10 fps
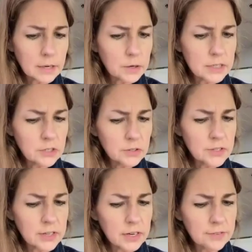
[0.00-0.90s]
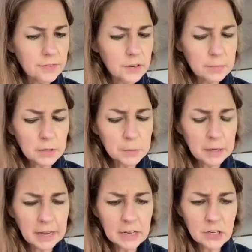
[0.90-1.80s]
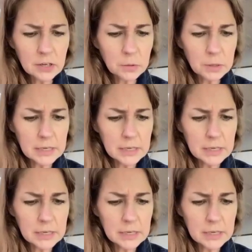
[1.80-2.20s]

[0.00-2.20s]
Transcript: Sarah, did you study for your multiplication